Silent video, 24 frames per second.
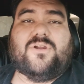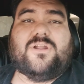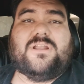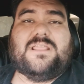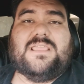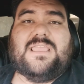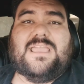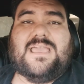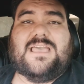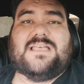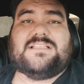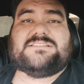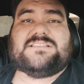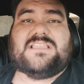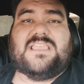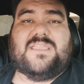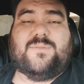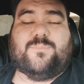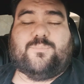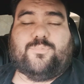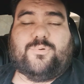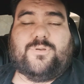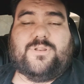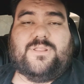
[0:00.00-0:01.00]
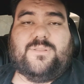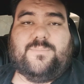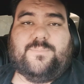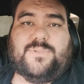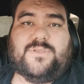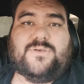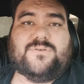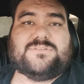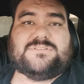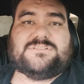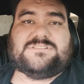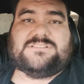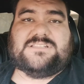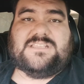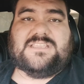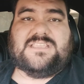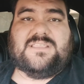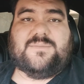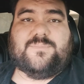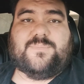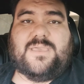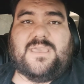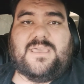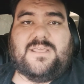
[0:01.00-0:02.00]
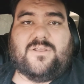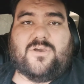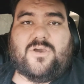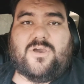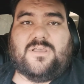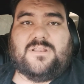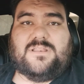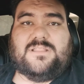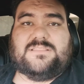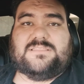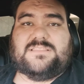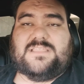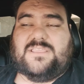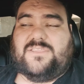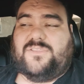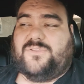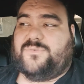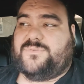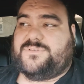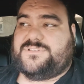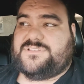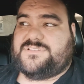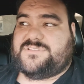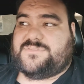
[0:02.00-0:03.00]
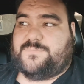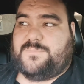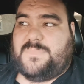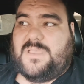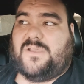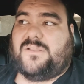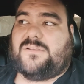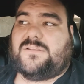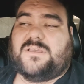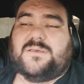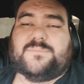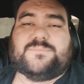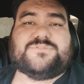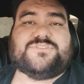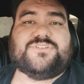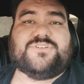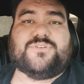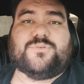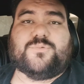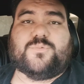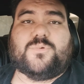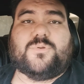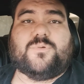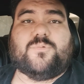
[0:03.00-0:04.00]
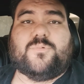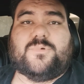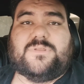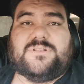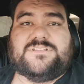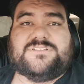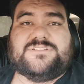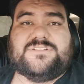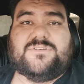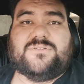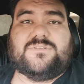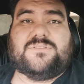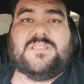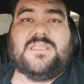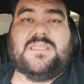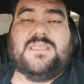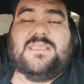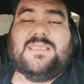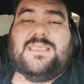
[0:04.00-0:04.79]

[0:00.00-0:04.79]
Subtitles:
already has a pre-built sticky pad on it that you just mount up to your rear windshield,